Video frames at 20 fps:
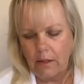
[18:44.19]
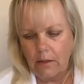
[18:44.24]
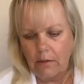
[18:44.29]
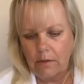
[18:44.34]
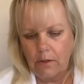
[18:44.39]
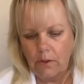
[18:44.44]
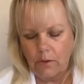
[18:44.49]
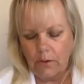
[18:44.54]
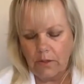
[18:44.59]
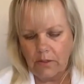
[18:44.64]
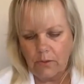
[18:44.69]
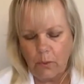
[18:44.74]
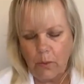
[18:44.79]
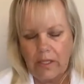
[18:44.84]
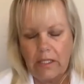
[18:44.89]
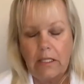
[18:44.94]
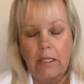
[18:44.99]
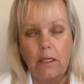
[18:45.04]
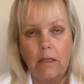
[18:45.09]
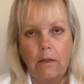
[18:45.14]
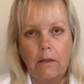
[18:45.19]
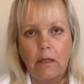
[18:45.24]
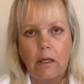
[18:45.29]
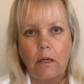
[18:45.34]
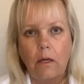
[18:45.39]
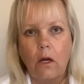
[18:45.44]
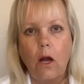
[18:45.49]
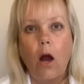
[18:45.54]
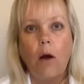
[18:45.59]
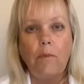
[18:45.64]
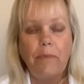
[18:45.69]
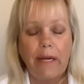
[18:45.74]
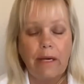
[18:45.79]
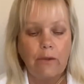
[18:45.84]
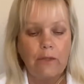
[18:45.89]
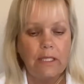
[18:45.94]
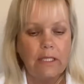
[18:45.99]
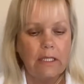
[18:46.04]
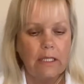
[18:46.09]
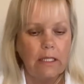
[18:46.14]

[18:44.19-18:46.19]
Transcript: you know, this one compound in